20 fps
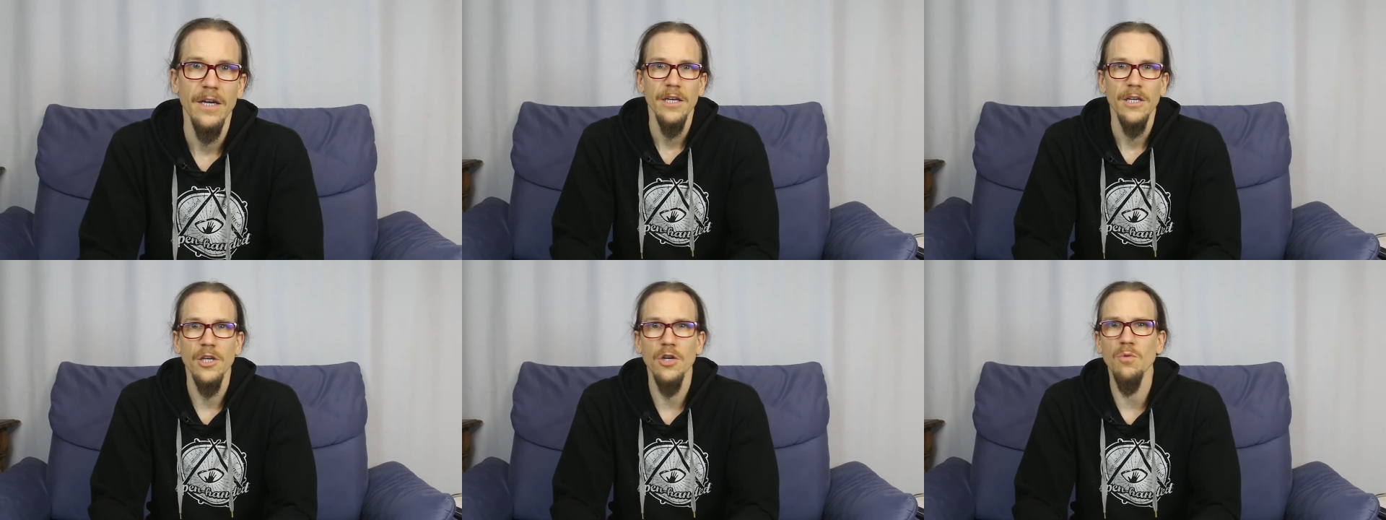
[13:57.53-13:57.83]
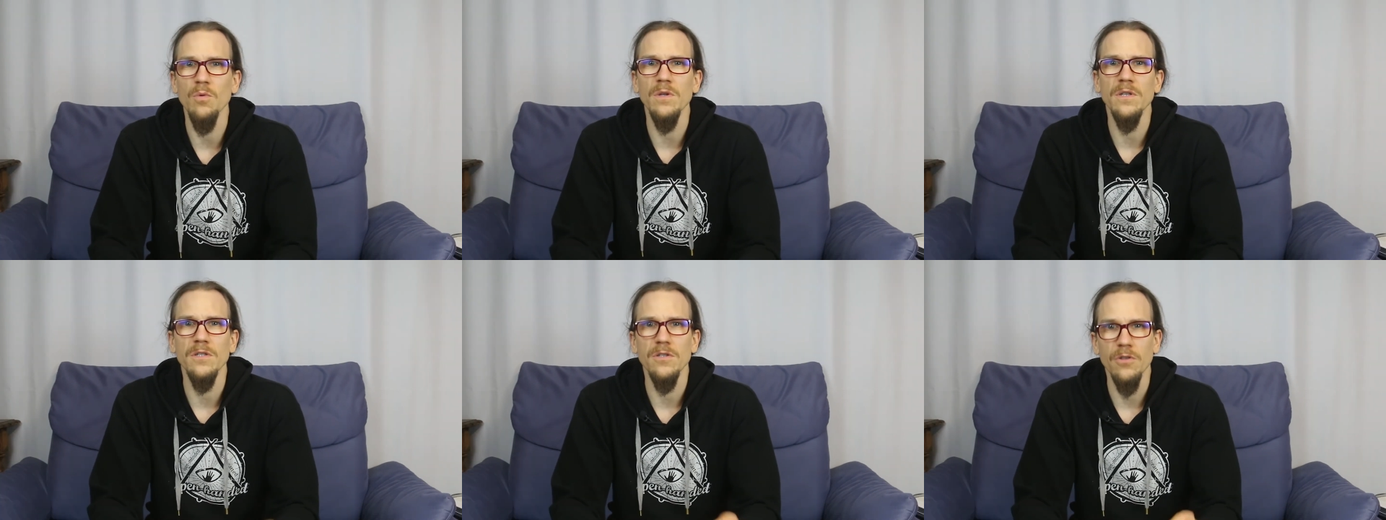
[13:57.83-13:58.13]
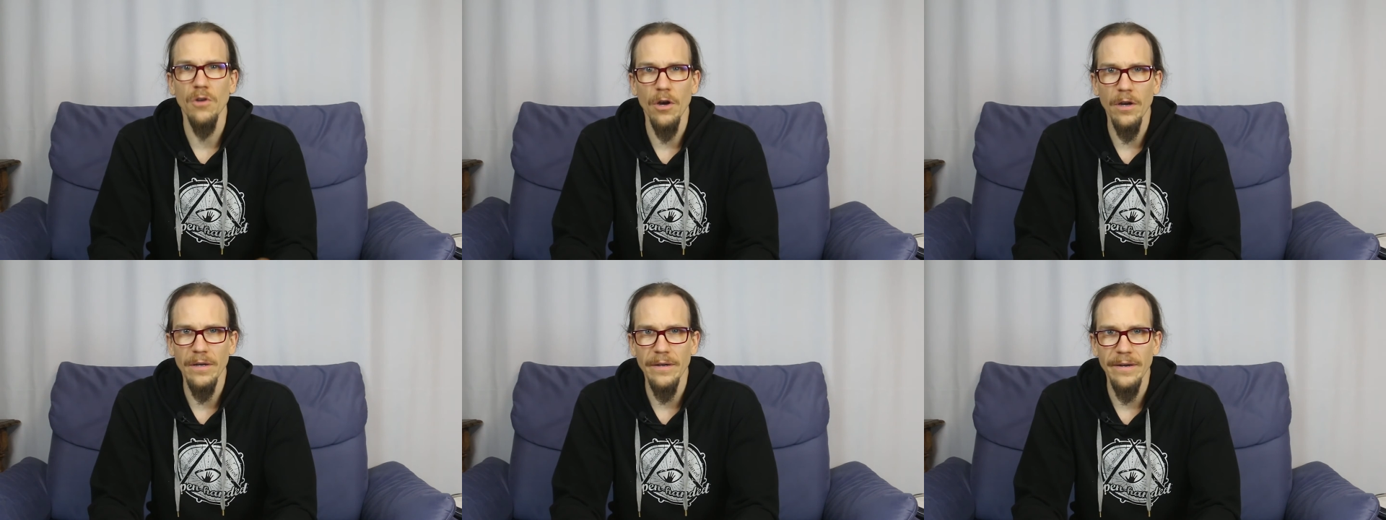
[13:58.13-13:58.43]
You will
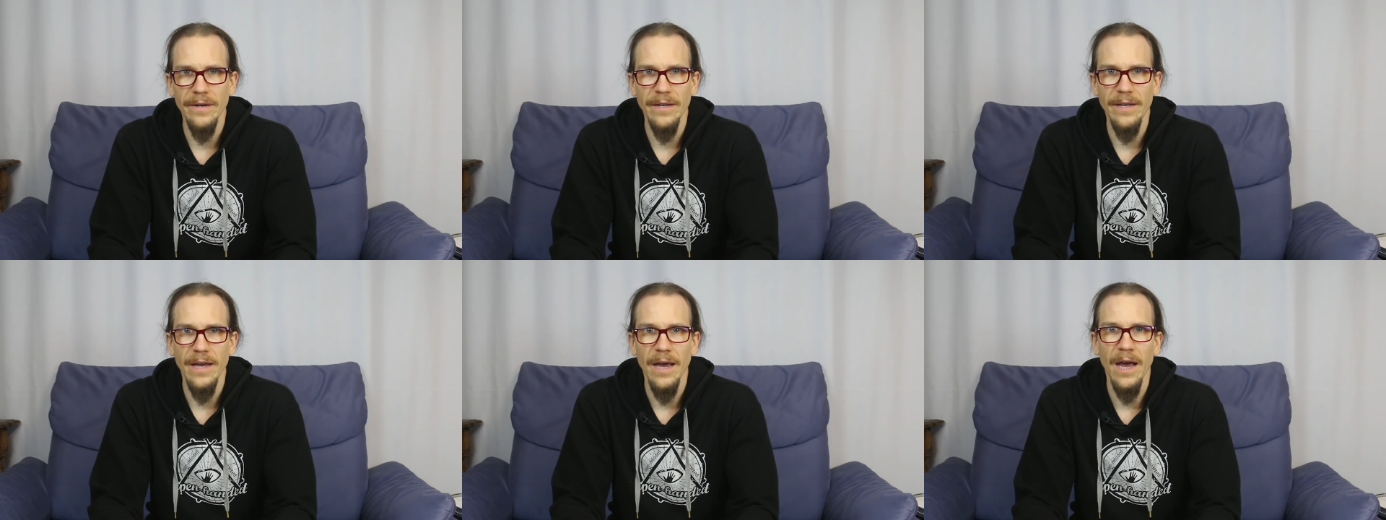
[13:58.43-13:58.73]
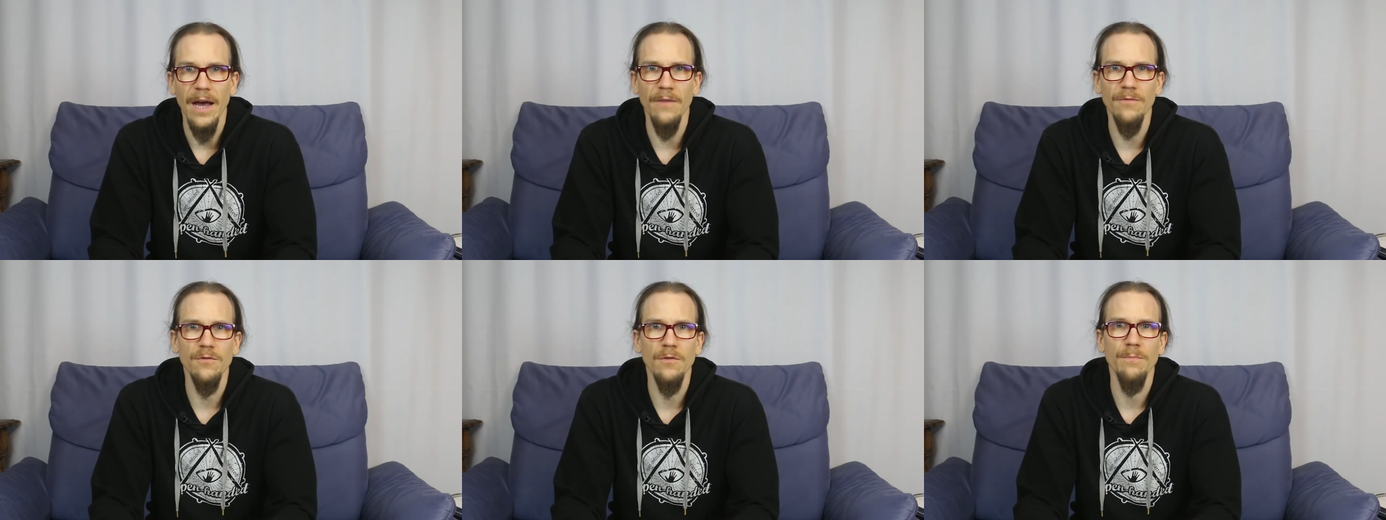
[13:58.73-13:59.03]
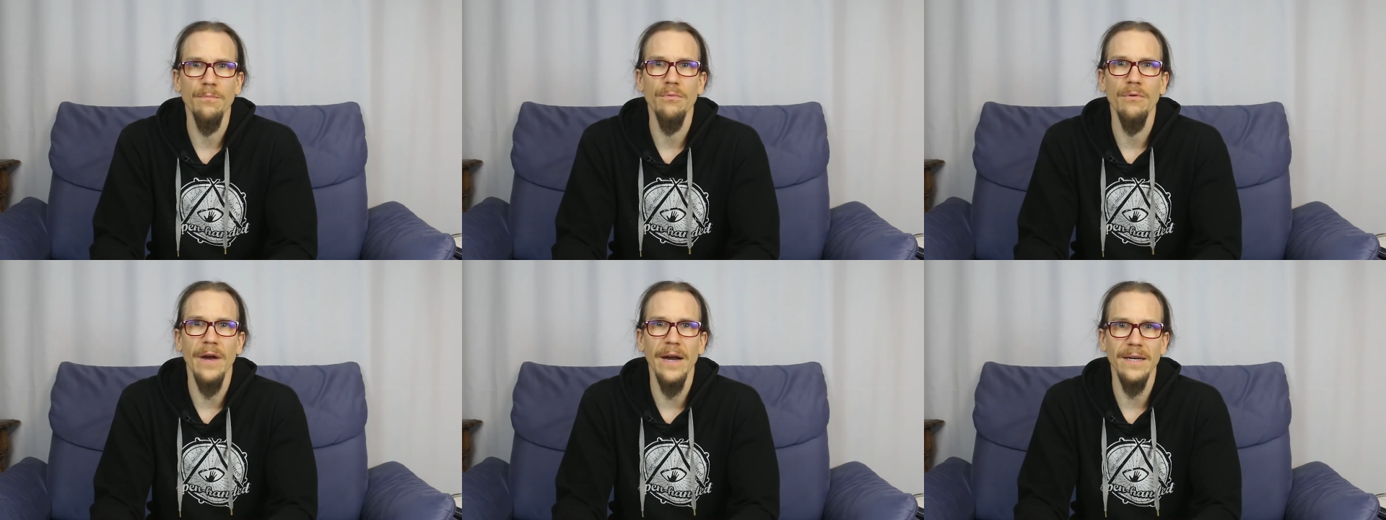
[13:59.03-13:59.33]
certainly have to
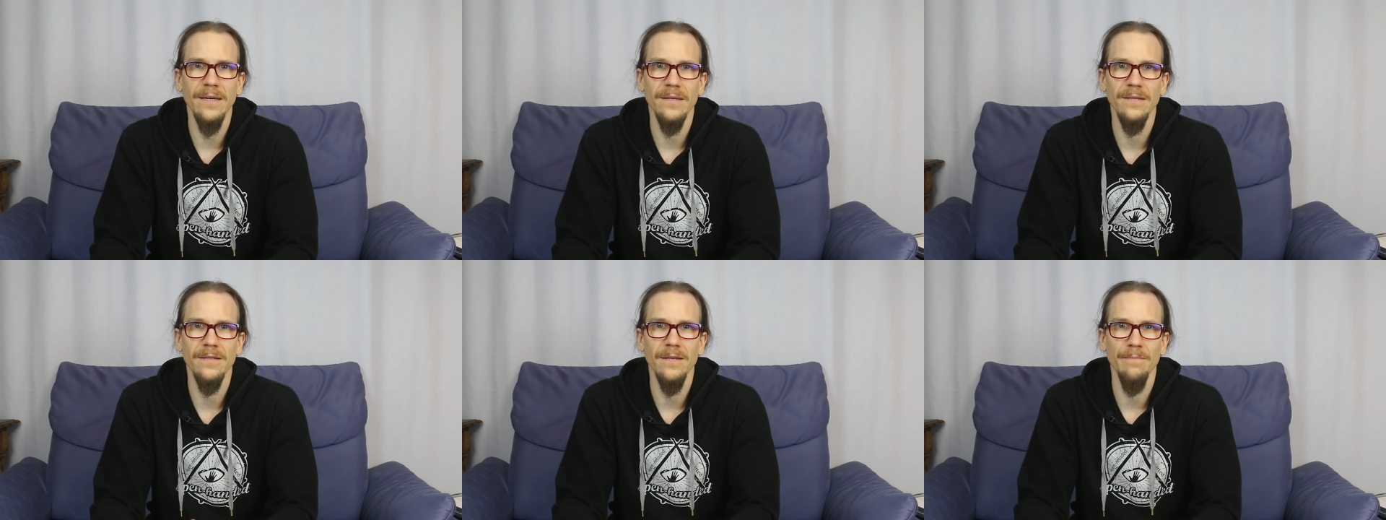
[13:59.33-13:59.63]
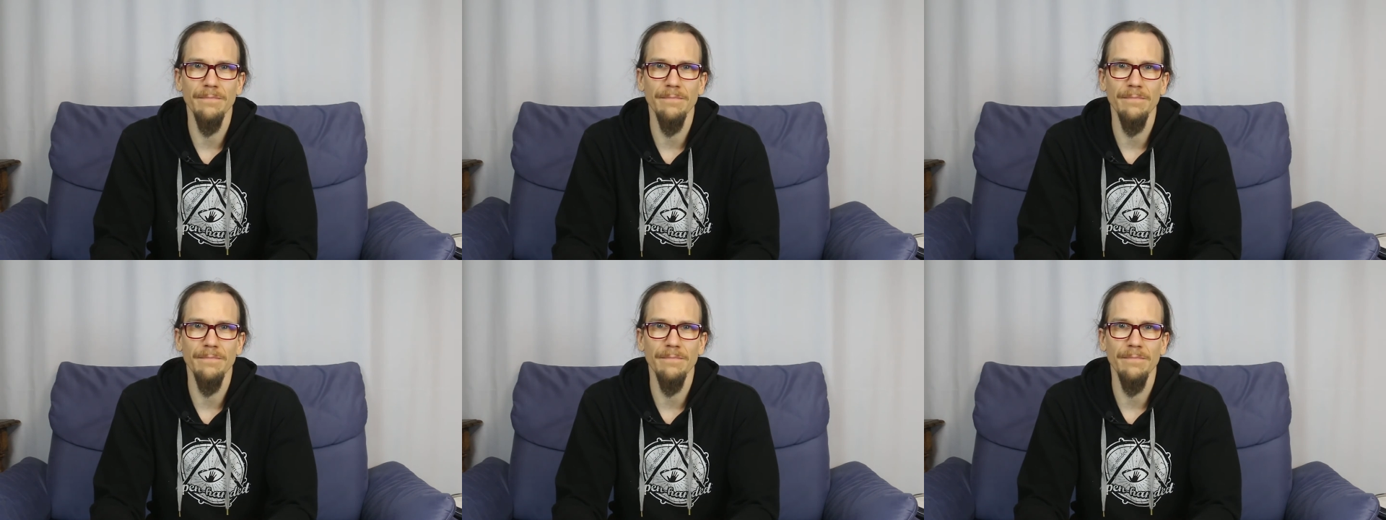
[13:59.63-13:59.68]
practice